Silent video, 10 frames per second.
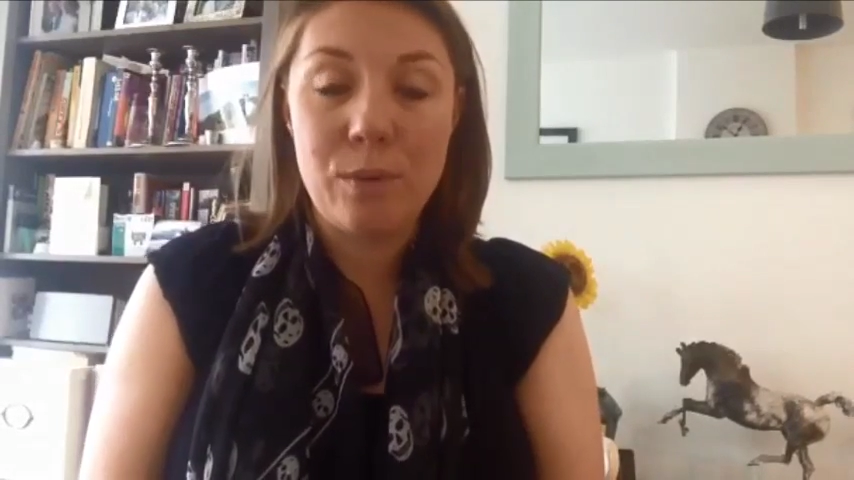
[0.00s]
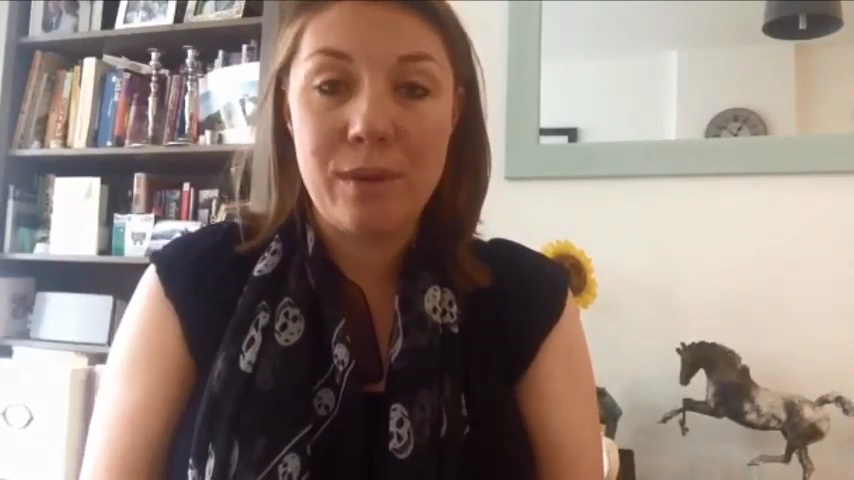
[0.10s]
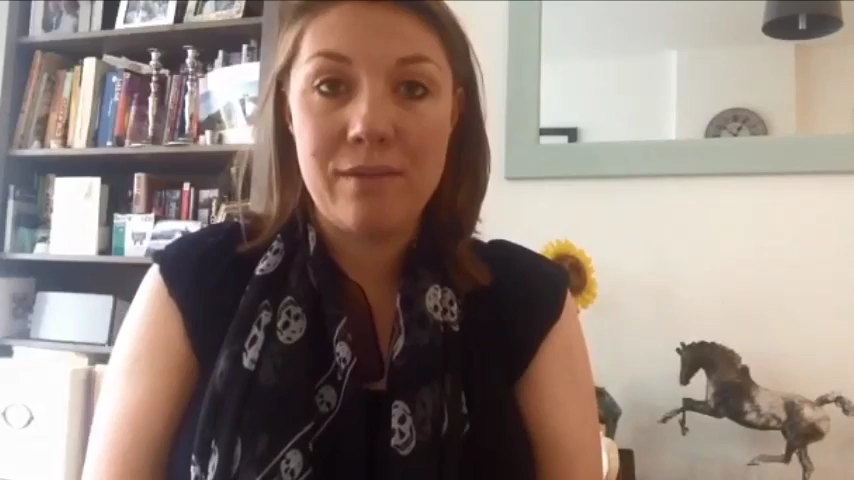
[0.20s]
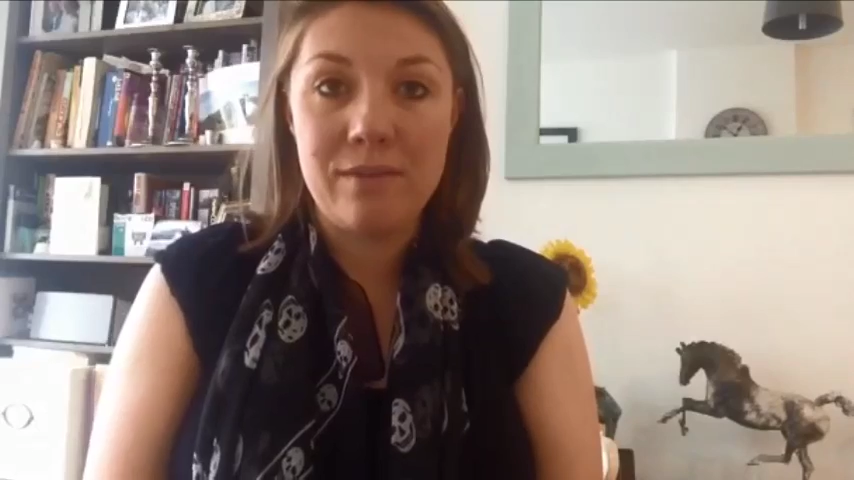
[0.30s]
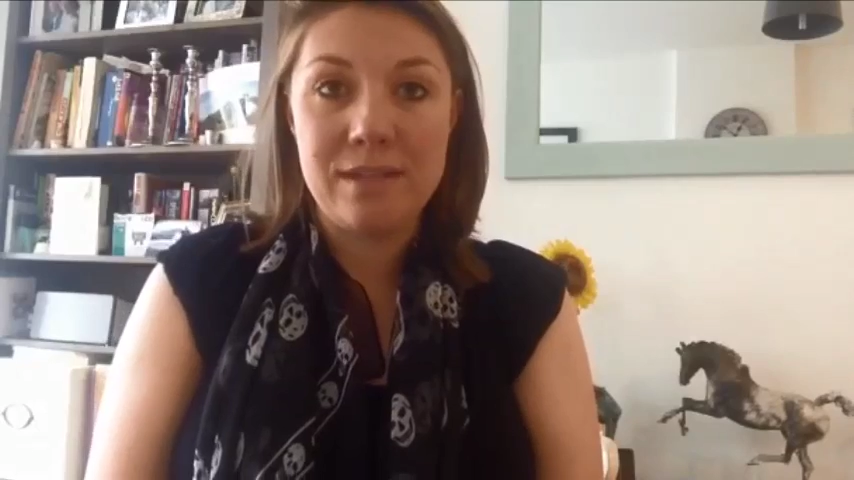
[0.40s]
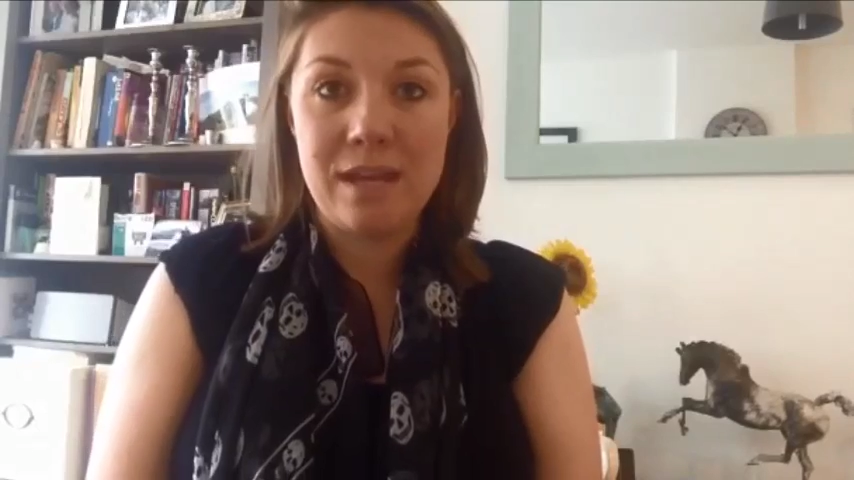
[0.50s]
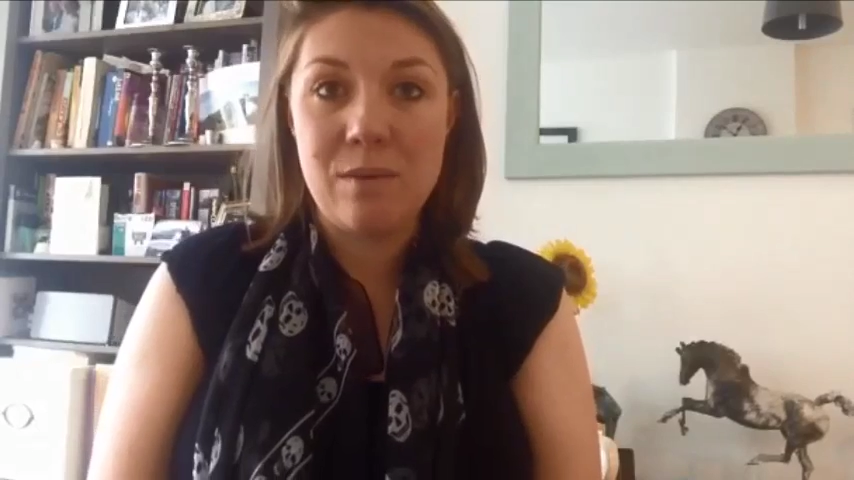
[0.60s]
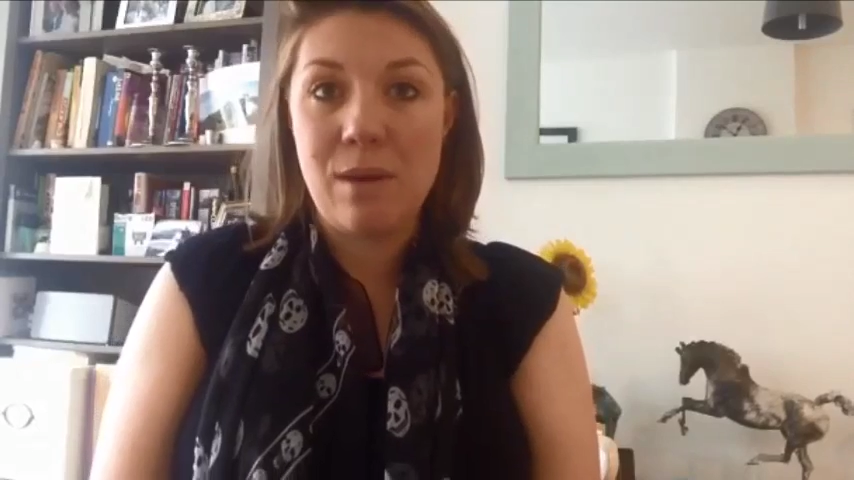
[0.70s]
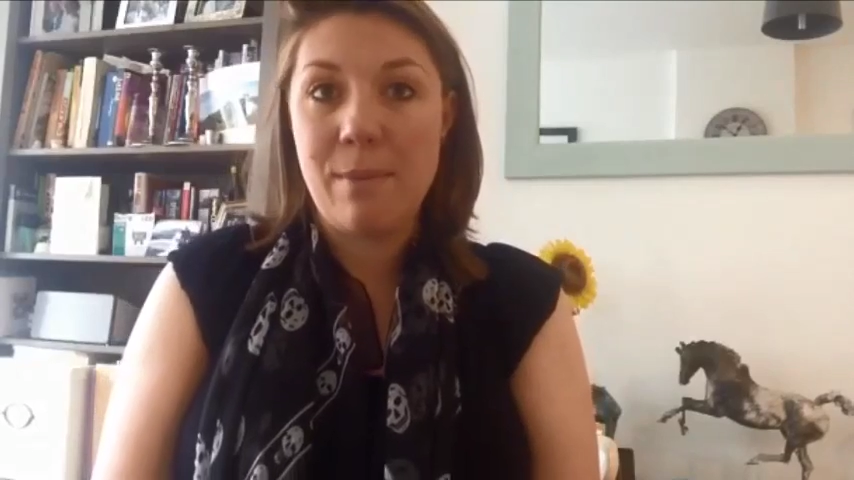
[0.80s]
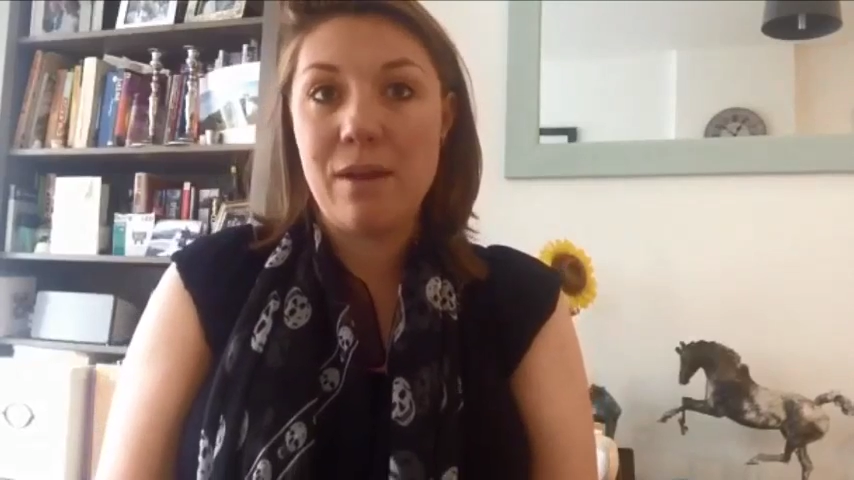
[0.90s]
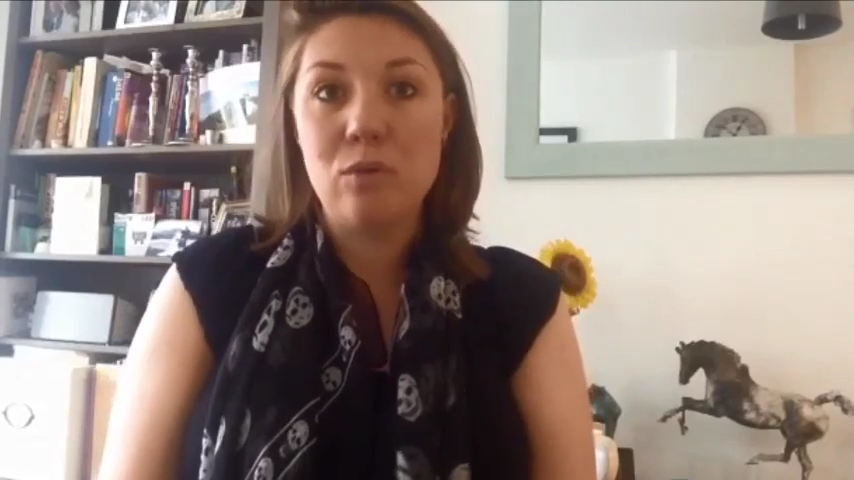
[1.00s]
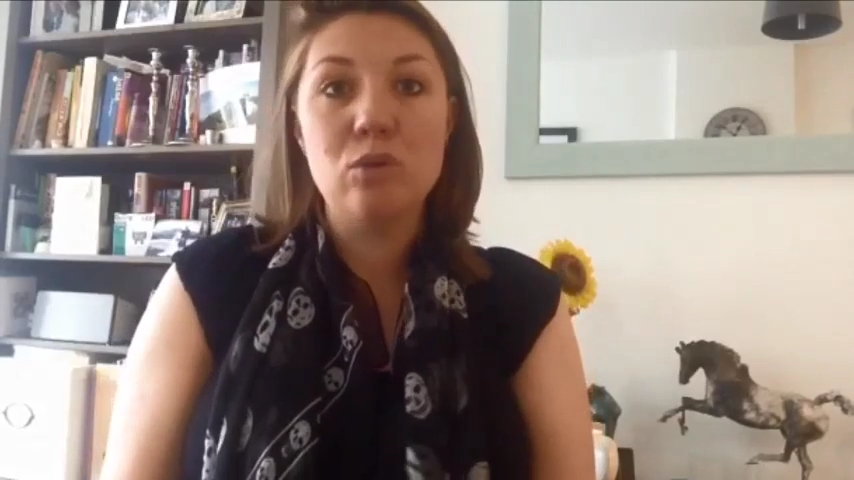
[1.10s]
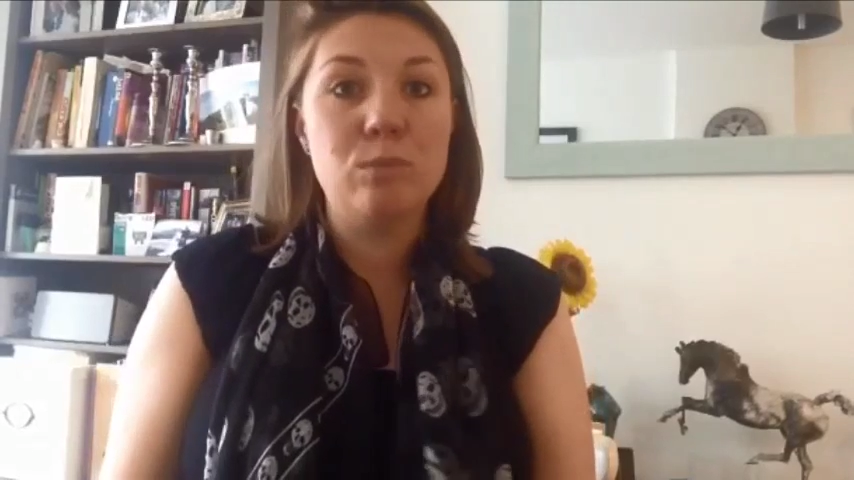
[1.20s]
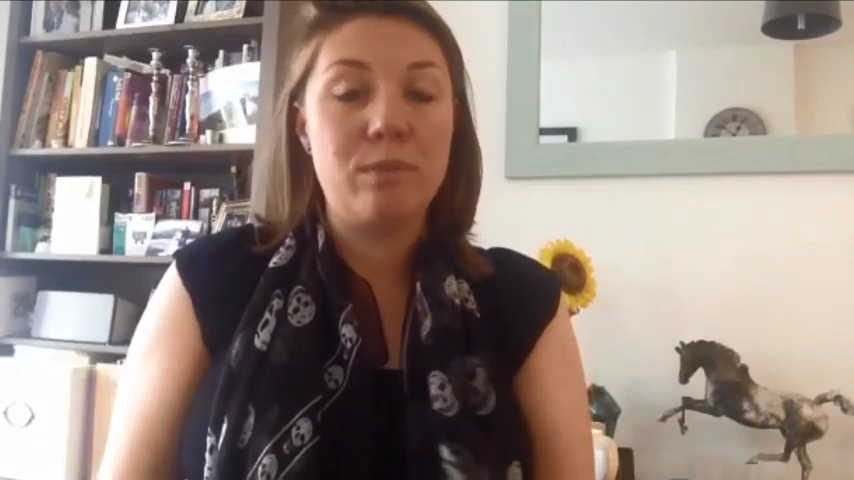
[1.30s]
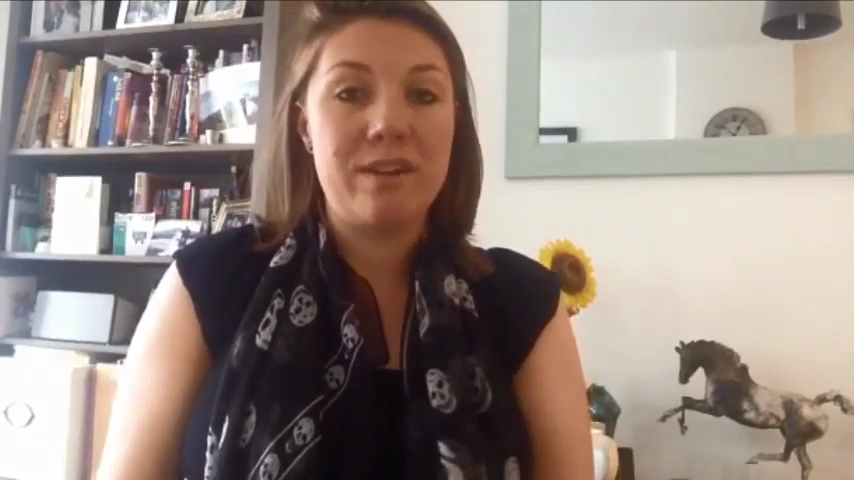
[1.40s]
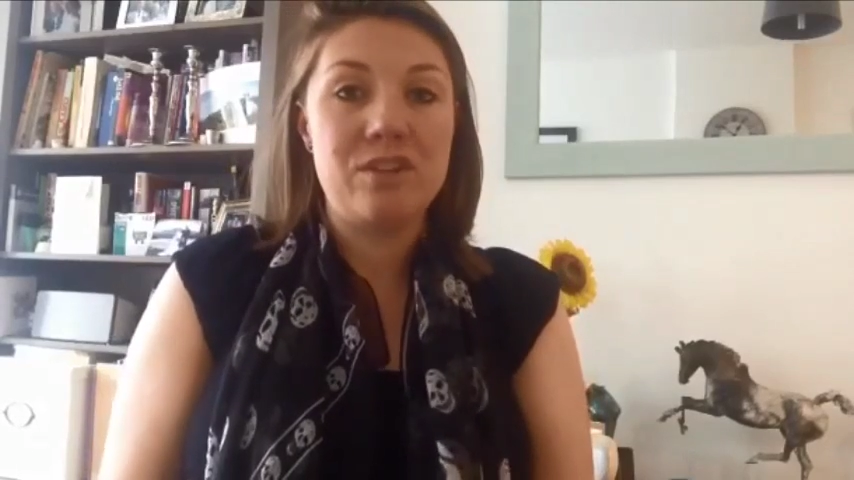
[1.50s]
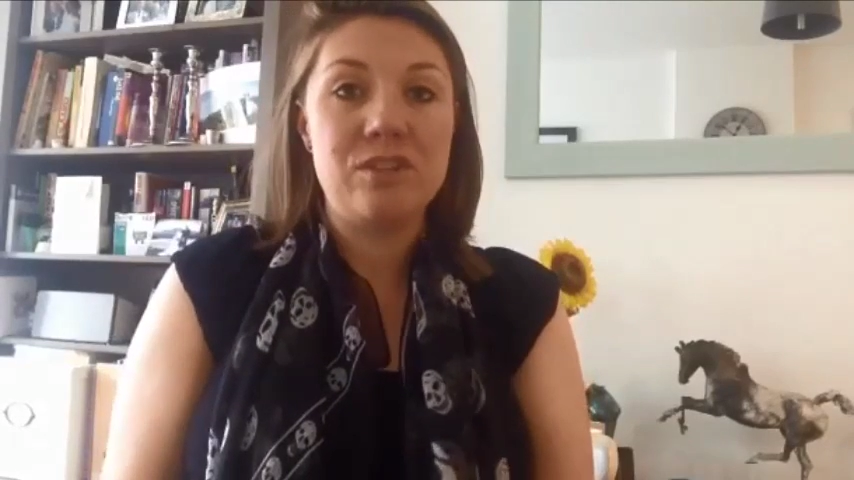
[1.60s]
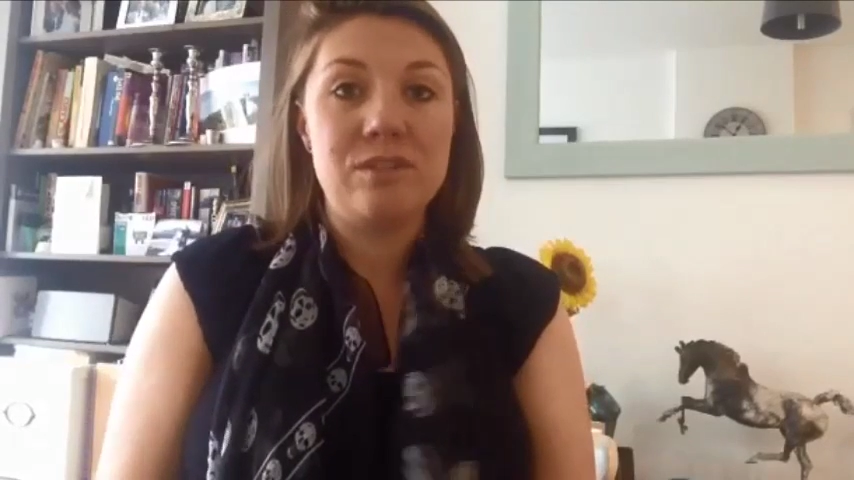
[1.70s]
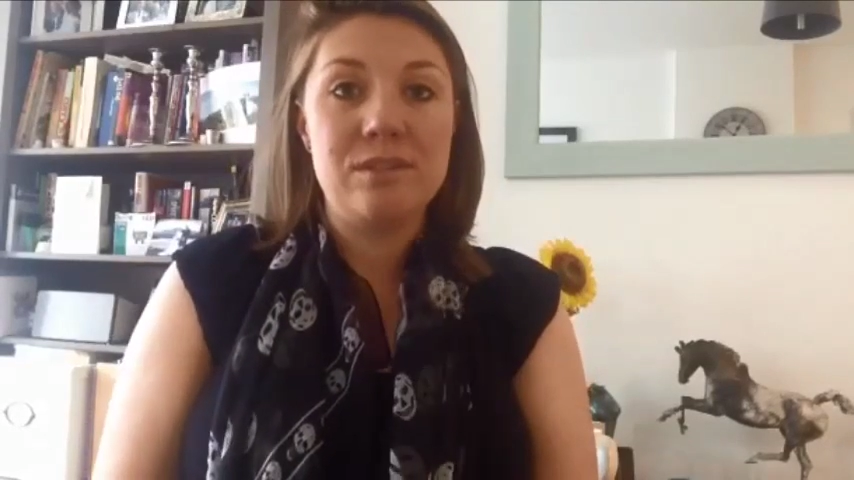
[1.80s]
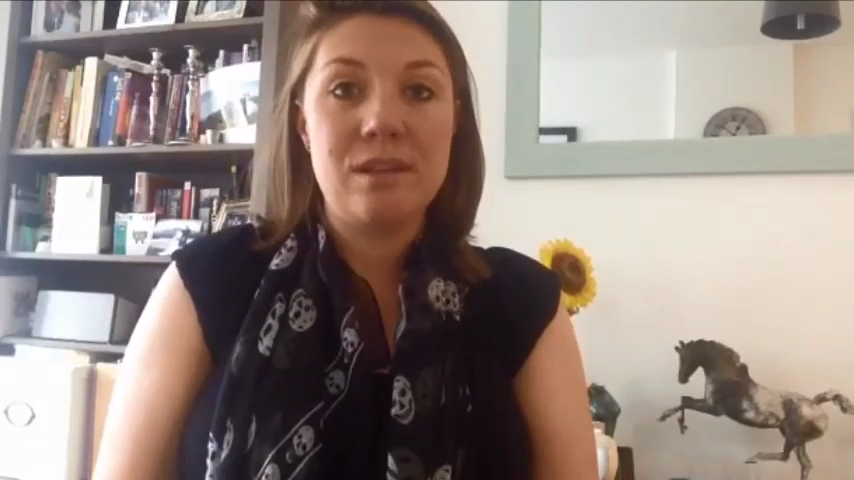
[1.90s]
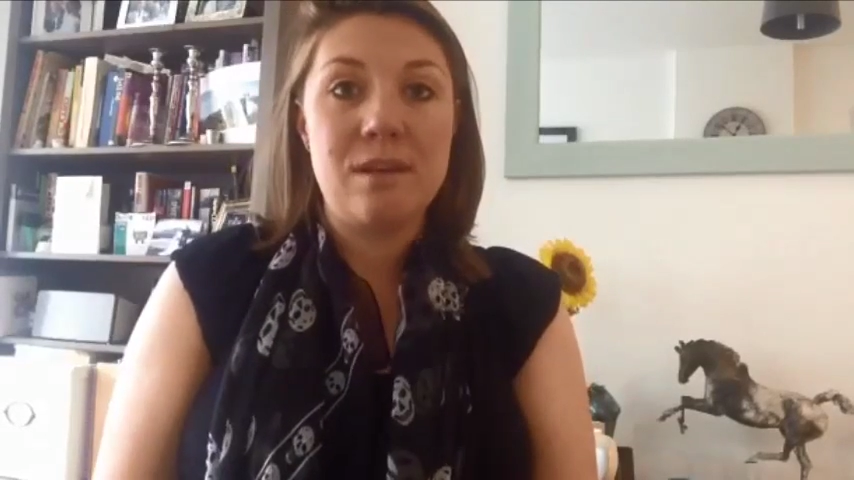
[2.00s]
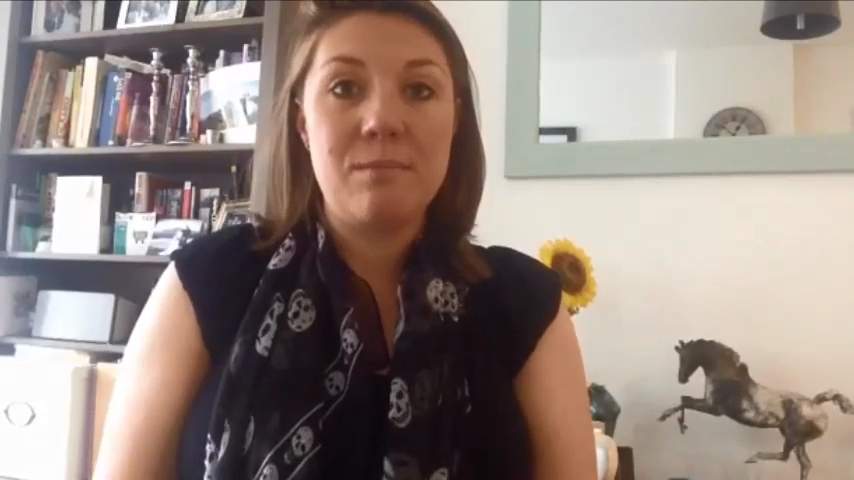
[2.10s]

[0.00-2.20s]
We have a day whereby all professions